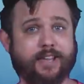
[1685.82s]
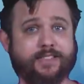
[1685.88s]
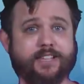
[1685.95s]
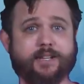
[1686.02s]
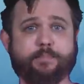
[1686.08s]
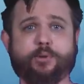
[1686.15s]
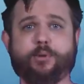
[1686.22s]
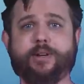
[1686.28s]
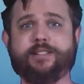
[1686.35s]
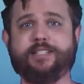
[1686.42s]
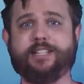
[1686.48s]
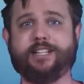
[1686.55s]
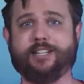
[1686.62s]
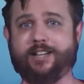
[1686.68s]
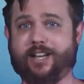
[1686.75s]
Well, I think
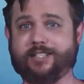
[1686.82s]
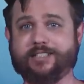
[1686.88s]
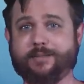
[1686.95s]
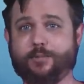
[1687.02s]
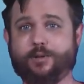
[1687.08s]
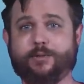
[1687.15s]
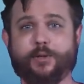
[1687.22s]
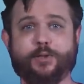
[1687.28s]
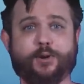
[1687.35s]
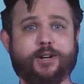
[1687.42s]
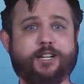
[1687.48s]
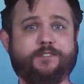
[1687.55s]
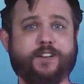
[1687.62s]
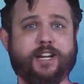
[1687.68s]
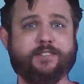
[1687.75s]
Parenti clocked him over
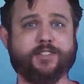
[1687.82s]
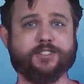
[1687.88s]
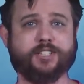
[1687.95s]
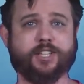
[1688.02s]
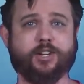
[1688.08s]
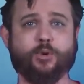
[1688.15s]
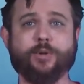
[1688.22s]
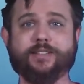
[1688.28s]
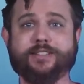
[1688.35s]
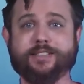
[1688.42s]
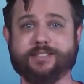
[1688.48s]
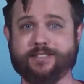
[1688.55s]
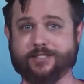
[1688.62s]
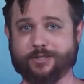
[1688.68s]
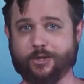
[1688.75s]
35 years ago
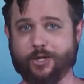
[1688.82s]
with this